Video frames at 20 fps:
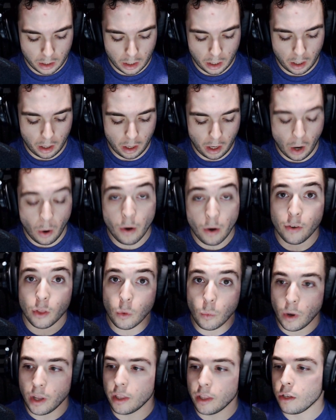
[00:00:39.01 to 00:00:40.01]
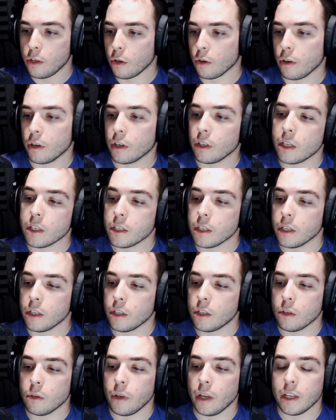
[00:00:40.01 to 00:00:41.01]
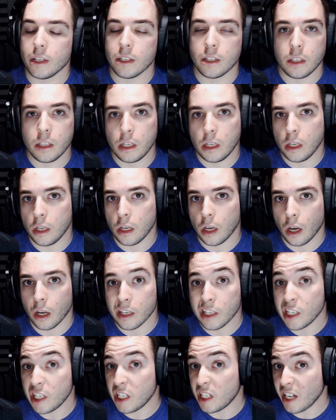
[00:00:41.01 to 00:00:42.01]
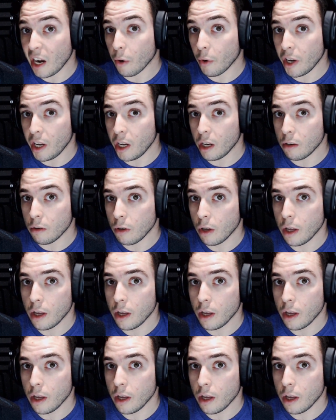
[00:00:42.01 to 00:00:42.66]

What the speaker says: However, the one that you're listening to is the stereo